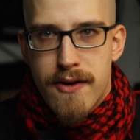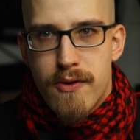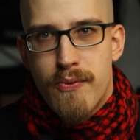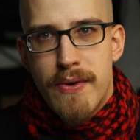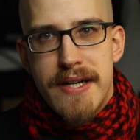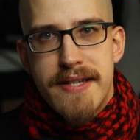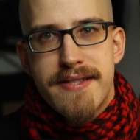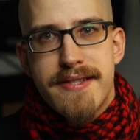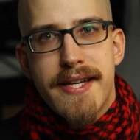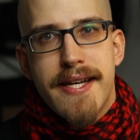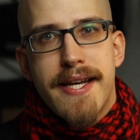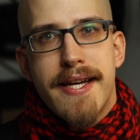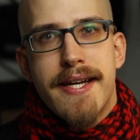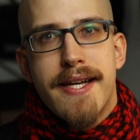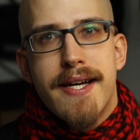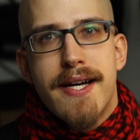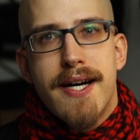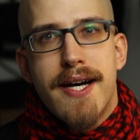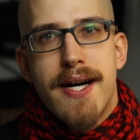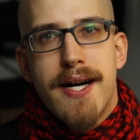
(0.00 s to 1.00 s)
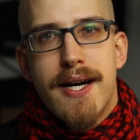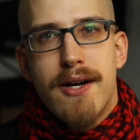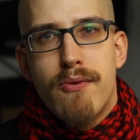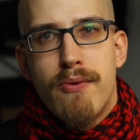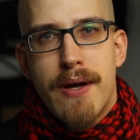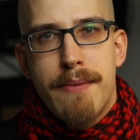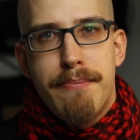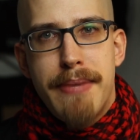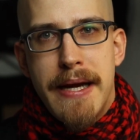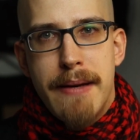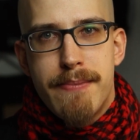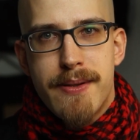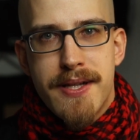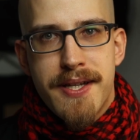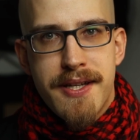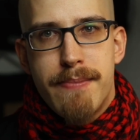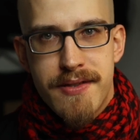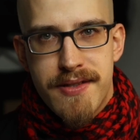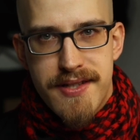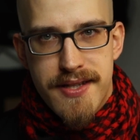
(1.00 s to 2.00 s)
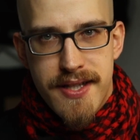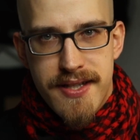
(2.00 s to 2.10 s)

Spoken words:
we'll see when people use